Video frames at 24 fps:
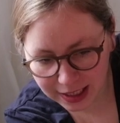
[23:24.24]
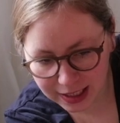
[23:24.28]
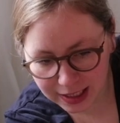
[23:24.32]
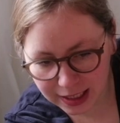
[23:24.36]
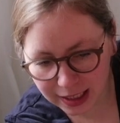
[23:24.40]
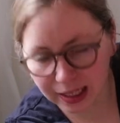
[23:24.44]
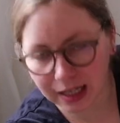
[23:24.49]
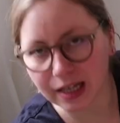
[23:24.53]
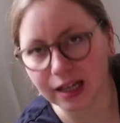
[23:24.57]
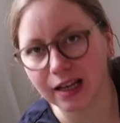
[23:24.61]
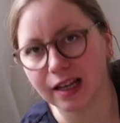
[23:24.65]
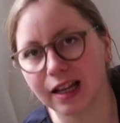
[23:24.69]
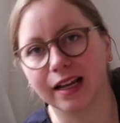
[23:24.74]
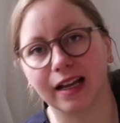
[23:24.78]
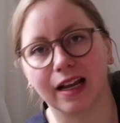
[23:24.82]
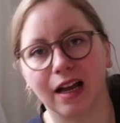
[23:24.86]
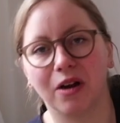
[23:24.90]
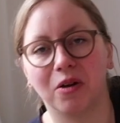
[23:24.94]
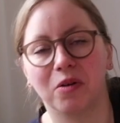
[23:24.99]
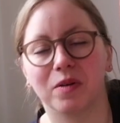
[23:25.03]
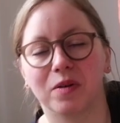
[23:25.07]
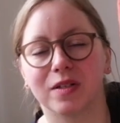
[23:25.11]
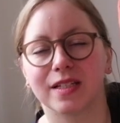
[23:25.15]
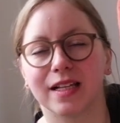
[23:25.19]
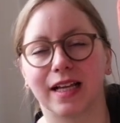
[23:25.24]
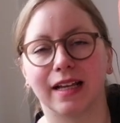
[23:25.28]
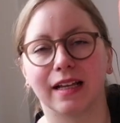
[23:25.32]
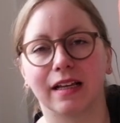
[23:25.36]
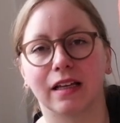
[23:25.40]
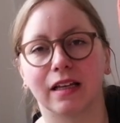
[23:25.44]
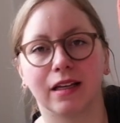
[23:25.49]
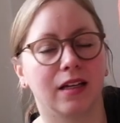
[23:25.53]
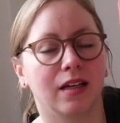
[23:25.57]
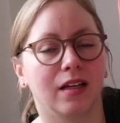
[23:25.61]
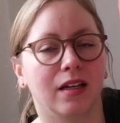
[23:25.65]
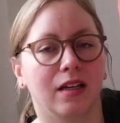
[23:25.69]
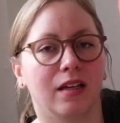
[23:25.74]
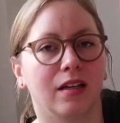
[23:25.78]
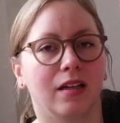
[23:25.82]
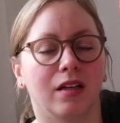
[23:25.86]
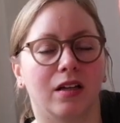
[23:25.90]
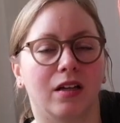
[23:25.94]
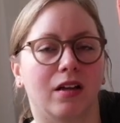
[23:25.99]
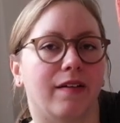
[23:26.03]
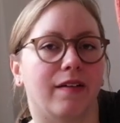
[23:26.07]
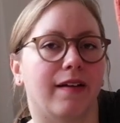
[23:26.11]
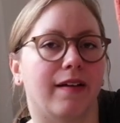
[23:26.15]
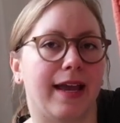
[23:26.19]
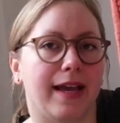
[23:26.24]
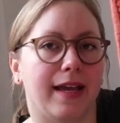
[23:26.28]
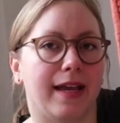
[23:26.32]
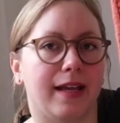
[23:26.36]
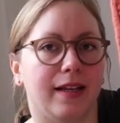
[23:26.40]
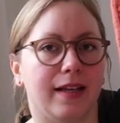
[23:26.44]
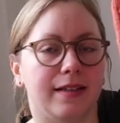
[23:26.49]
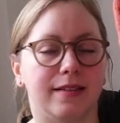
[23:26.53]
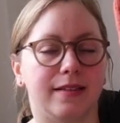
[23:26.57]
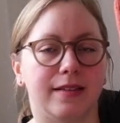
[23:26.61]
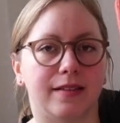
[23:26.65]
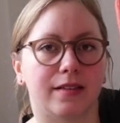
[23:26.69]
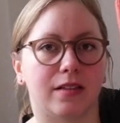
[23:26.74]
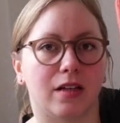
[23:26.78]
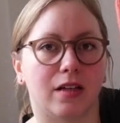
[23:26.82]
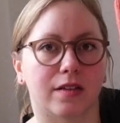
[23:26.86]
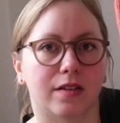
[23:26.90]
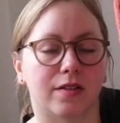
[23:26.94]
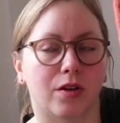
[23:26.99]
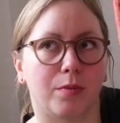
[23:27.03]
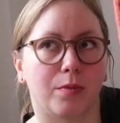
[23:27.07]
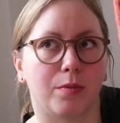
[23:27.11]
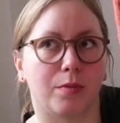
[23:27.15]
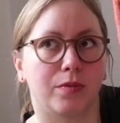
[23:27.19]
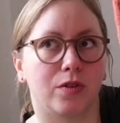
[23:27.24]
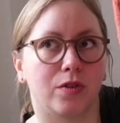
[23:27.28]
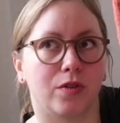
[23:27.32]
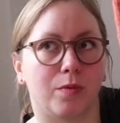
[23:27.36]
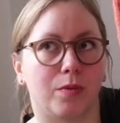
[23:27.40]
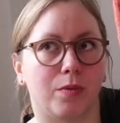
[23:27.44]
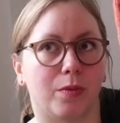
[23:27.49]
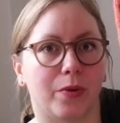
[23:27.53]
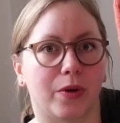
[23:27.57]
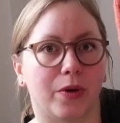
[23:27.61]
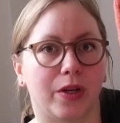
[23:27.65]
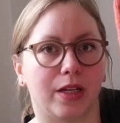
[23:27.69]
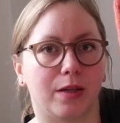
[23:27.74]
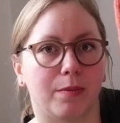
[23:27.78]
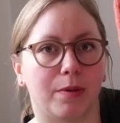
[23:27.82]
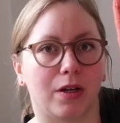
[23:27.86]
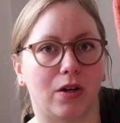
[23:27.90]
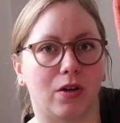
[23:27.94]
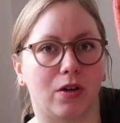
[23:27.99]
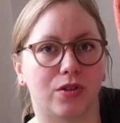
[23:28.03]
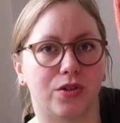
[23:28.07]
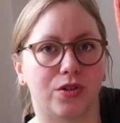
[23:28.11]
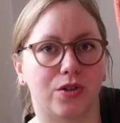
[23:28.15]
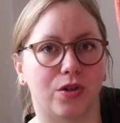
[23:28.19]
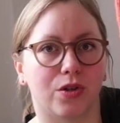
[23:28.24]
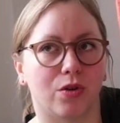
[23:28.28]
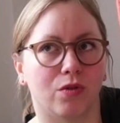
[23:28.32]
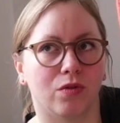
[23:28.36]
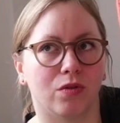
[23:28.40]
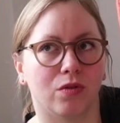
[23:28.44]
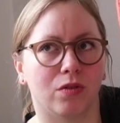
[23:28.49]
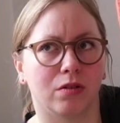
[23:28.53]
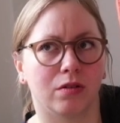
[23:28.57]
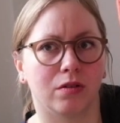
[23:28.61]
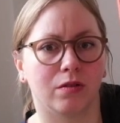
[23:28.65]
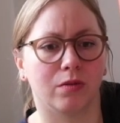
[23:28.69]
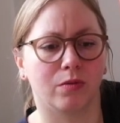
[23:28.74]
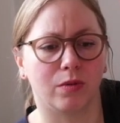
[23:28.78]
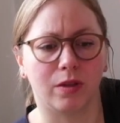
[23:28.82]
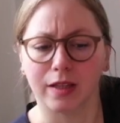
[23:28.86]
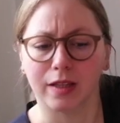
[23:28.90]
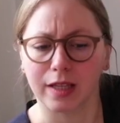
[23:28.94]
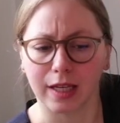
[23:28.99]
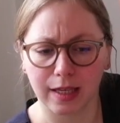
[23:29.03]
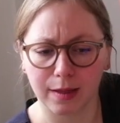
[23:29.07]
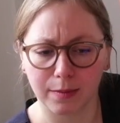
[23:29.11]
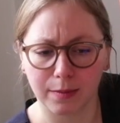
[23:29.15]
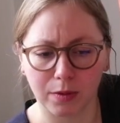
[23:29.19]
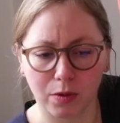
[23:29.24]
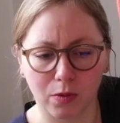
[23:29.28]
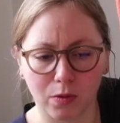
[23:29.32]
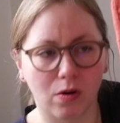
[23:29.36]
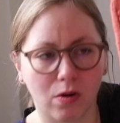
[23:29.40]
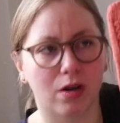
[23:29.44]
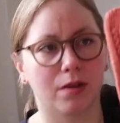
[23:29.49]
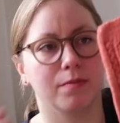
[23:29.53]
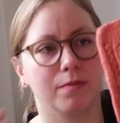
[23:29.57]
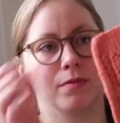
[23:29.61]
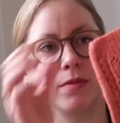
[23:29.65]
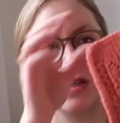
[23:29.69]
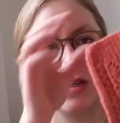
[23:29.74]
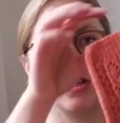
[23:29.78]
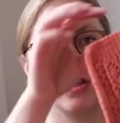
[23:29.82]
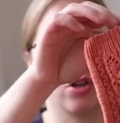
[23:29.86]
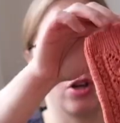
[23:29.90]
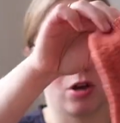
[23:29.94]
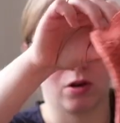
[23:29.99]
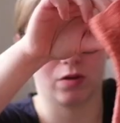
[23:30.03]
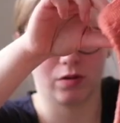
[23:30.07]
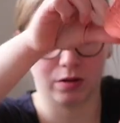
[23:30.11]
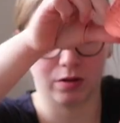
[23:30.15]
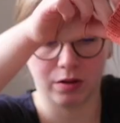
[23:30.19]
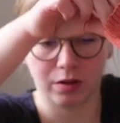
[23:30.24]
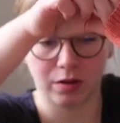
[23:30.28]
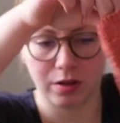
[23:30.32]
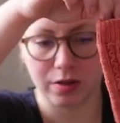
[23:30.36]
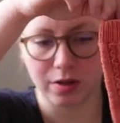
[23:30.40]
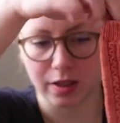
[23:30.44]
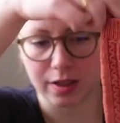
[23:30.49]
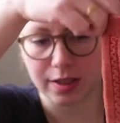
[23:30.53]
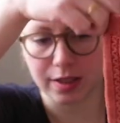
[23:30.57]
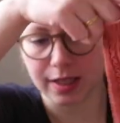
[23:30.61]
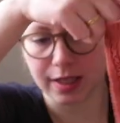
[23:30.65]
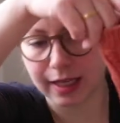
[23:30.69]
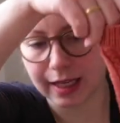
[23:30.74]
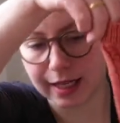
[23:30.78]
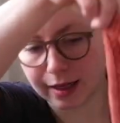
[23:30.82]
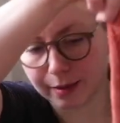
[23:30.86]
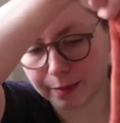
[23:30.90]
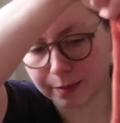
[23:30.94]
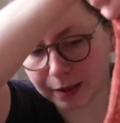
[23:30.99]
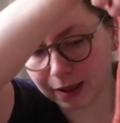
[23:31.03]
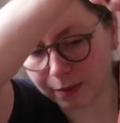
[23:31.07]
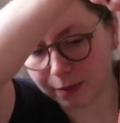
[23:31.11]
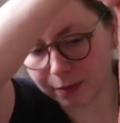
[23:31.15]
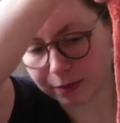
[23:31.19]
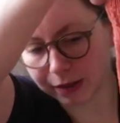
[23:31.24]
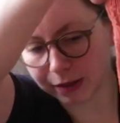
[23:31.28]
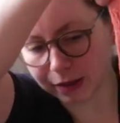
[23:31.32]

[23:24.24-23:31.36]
in it. Like, I was like, okay, lacy socks are super pretty, but also, will they keep you warm? No. So it's a little bit, but